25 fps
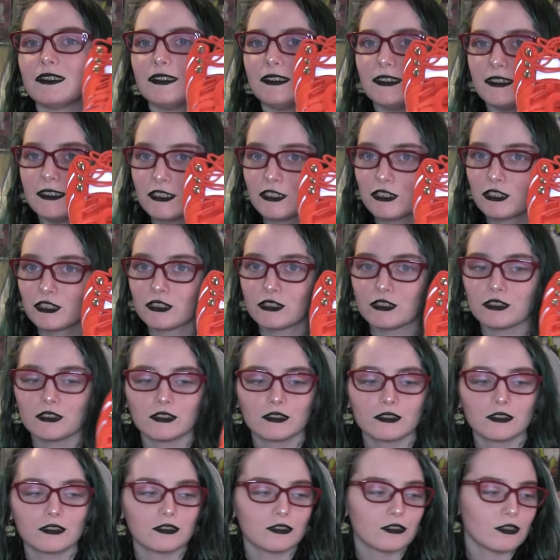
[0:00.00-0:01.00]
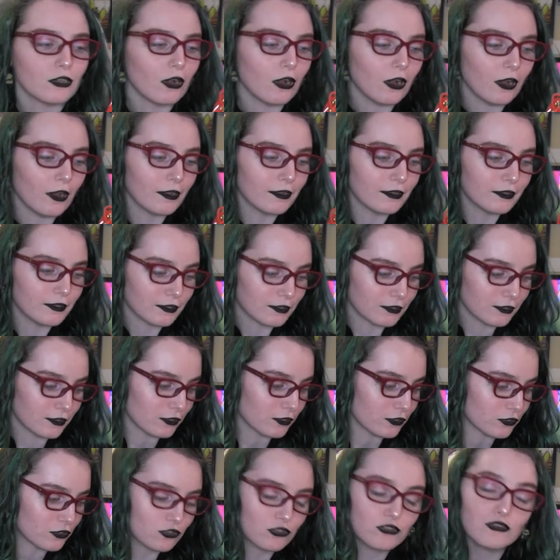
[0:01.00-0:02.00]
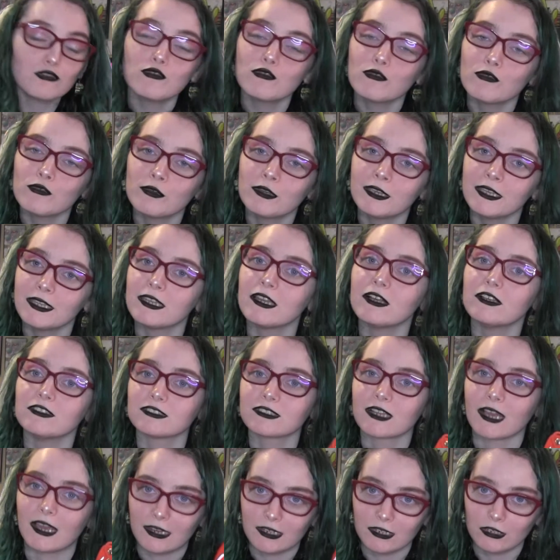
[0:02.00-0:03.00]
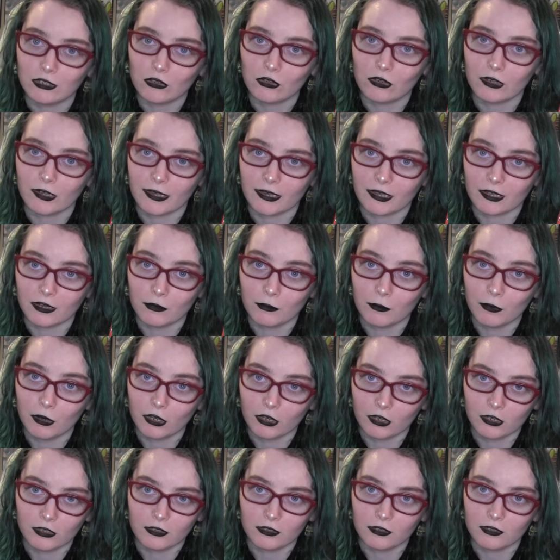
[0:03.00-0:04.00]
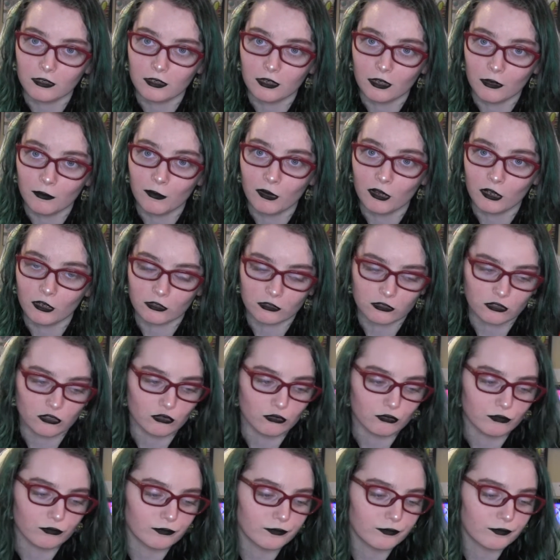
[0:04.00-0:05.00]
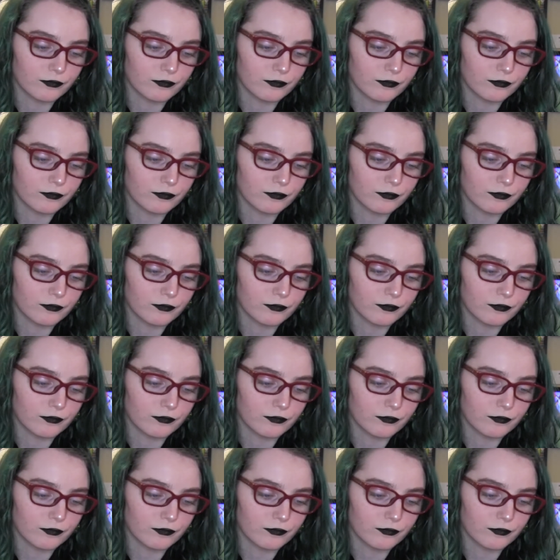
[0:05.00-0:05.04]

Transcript: this on the shoe, he does kind of look like an Among, Among Us shoe.